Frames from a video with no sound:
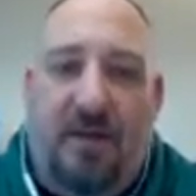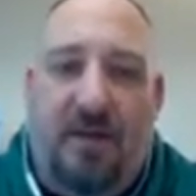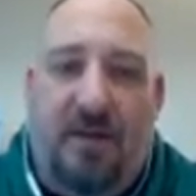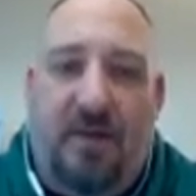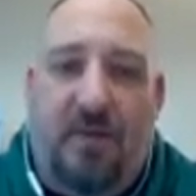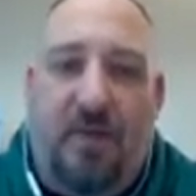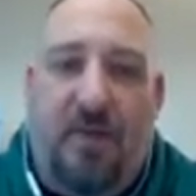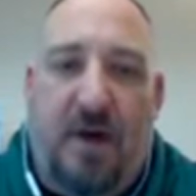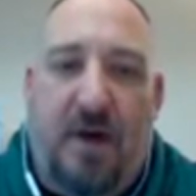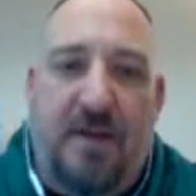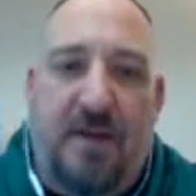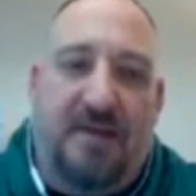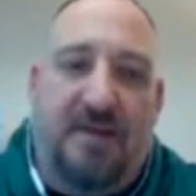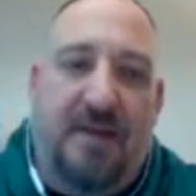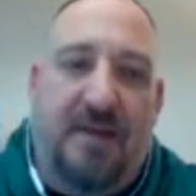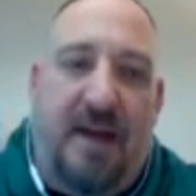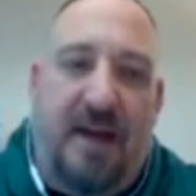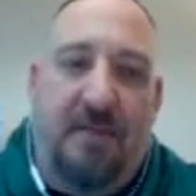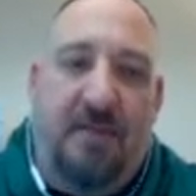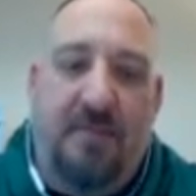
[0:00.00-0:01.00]
They're one and the
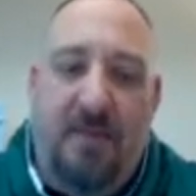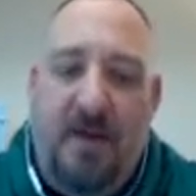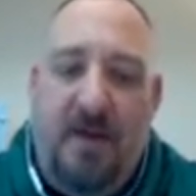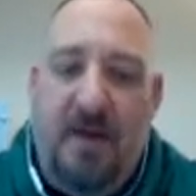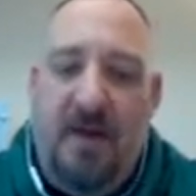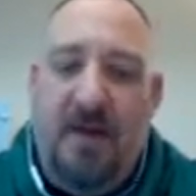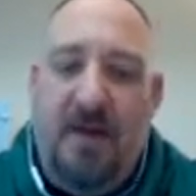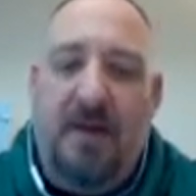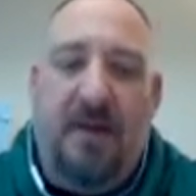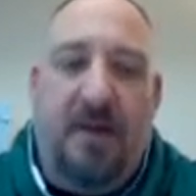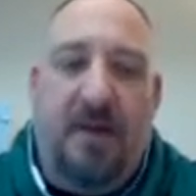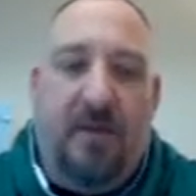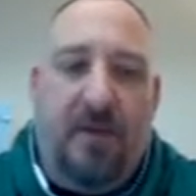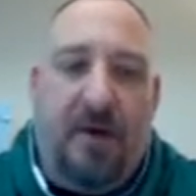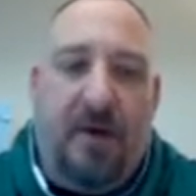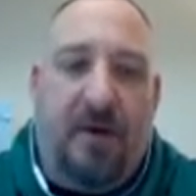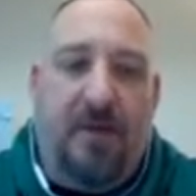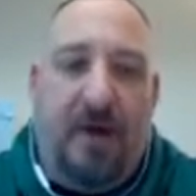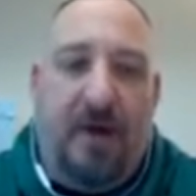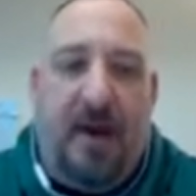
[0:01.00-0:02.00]
same. They were
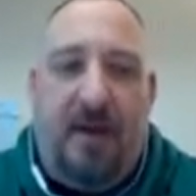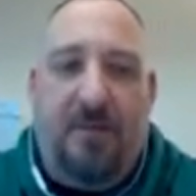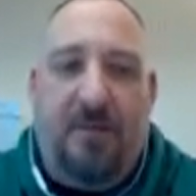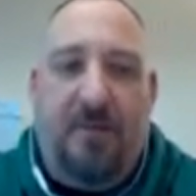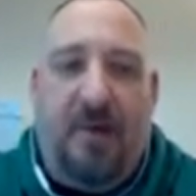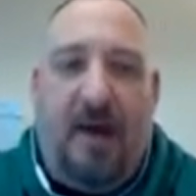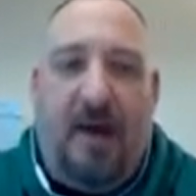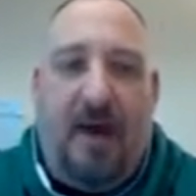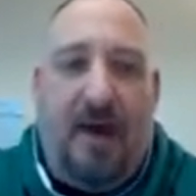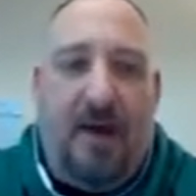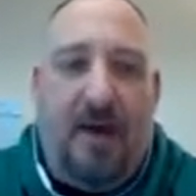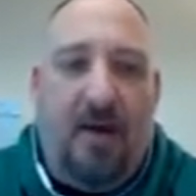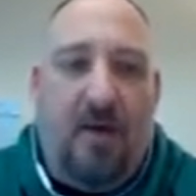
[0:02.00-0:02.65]
created by